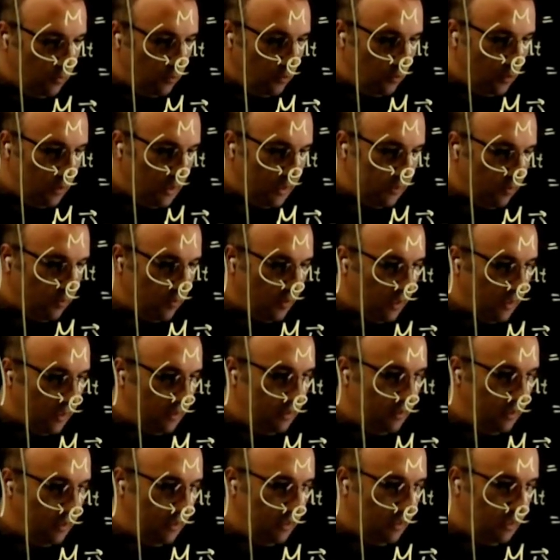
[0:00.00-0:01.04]
So let's say
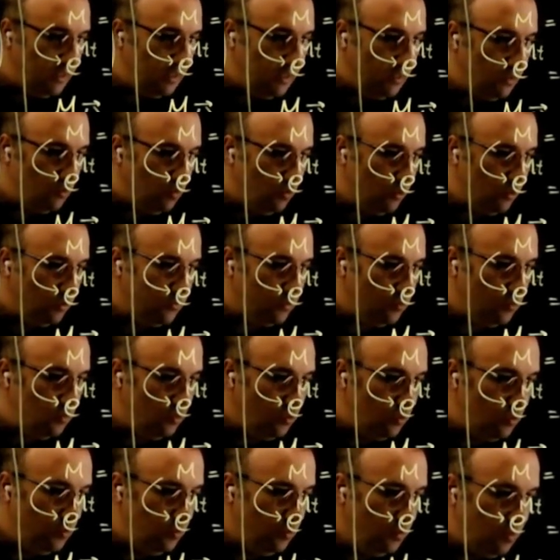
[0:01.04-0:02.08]
D equals
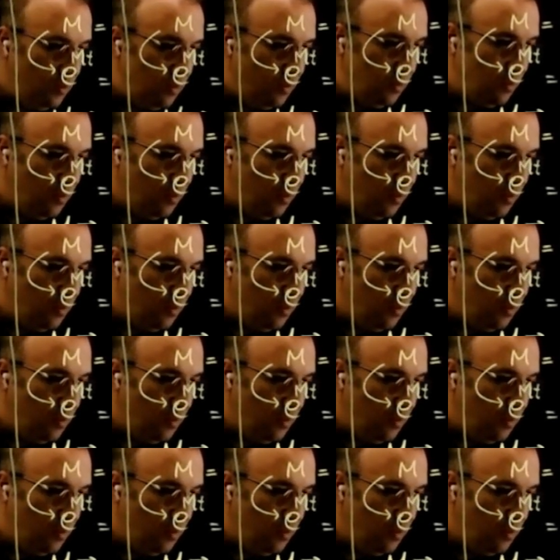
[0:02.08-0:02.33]
to